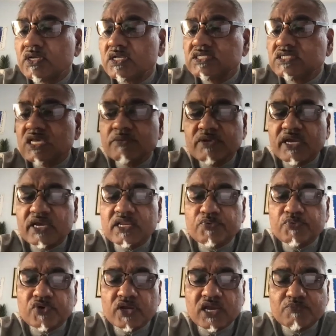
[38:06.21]
Same kind of
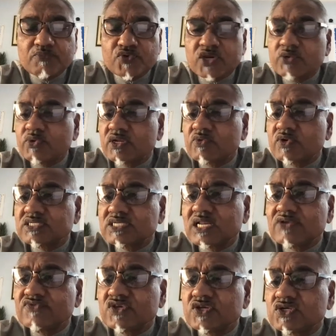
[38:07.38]
prayer I prayed when I was
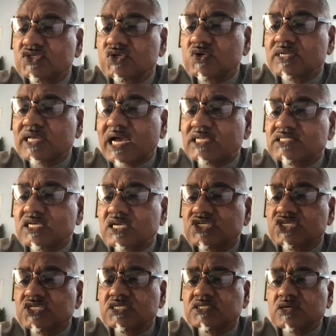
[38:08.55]
11 years old, asking
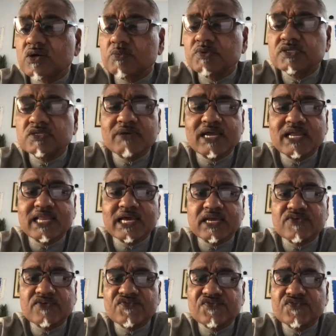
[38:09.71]
Jesus to come into my
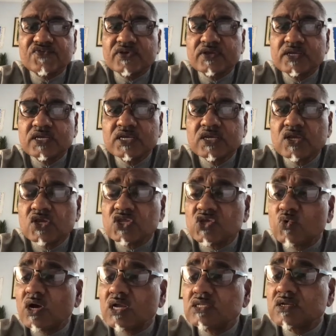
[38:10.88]
life. You
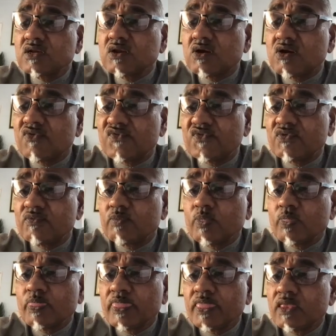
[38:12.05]
want to love.
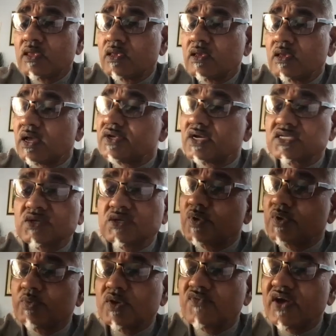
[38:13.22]
And there are some
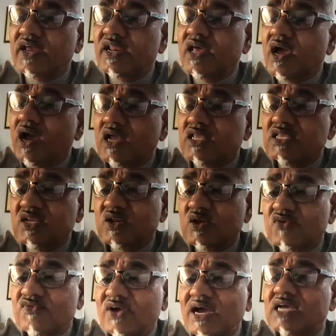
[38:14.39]
people you find hard to
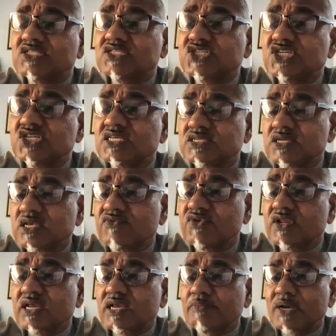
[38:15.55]
love. Ask Jesus to give you the
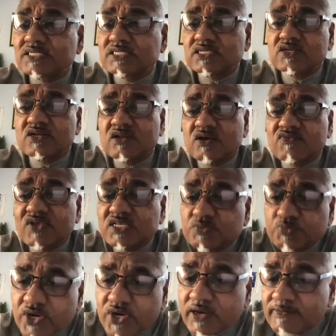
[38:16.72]
capacity to love. Let's
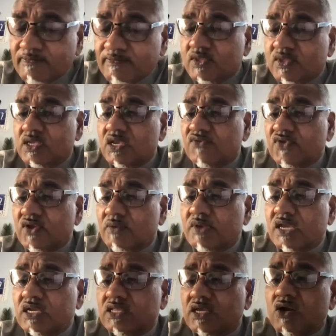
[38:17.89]
pray. If you're
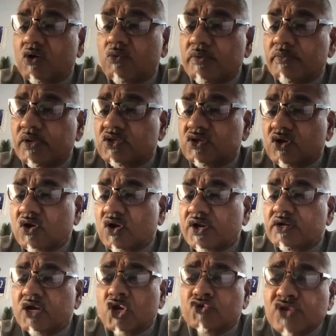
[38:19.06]
making that commitment to the Lord
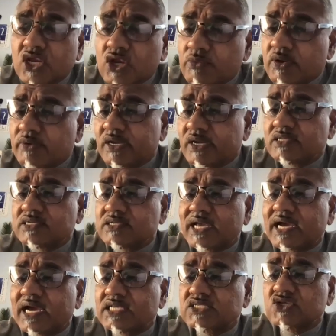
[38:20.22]
or a recommitment, I
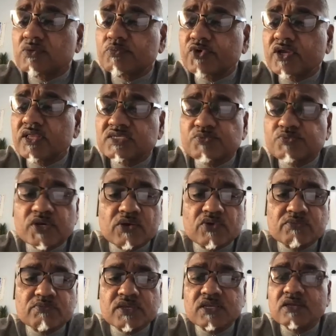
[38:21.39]
ask you to pray this prayer
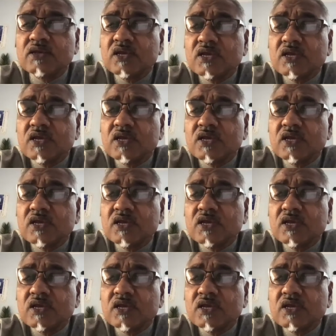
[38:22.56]
with me.